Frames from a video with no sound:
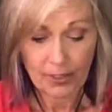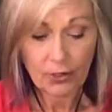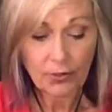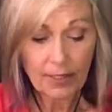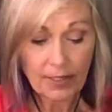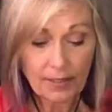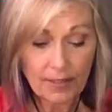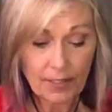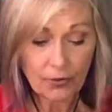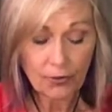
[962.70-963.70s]
You need to
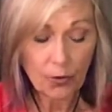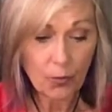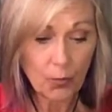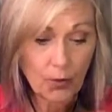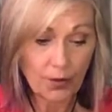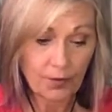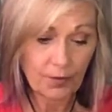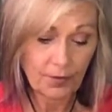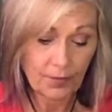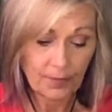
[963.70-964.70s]
see your own
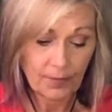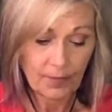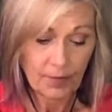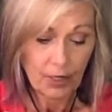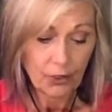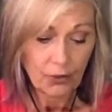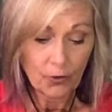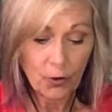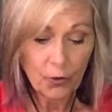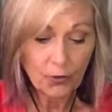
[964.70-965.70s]
worth,
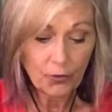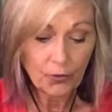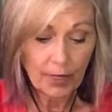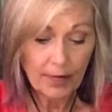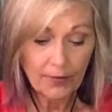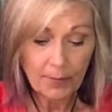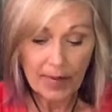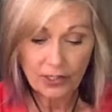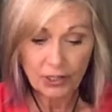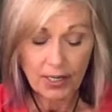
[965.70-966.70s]
your own creative
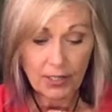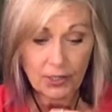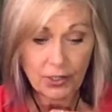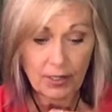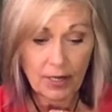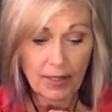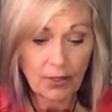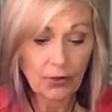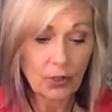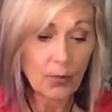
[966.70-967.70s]
imagination, and
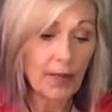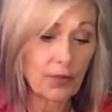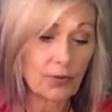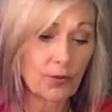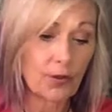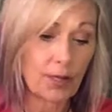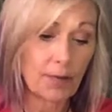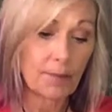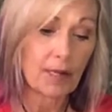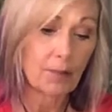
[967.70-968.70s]
the only way you're going
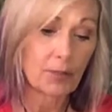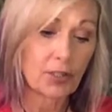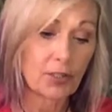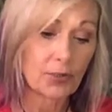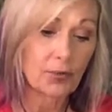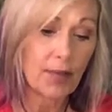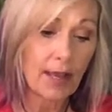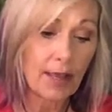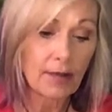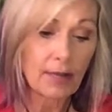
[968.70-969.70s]
to be able to do
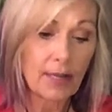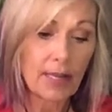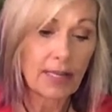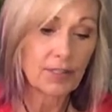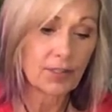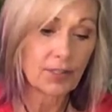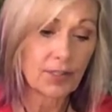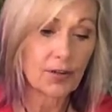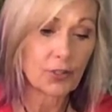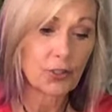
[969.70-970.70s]
that is to
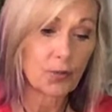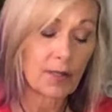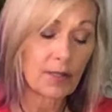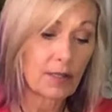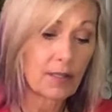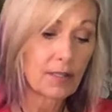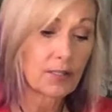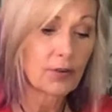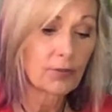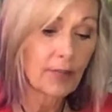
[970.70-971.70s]
start doing things
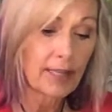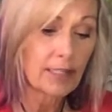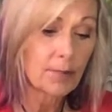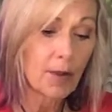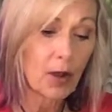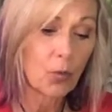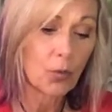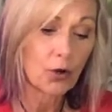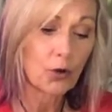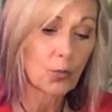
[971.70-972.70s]
that are less about
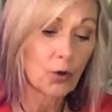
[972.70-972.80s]
work,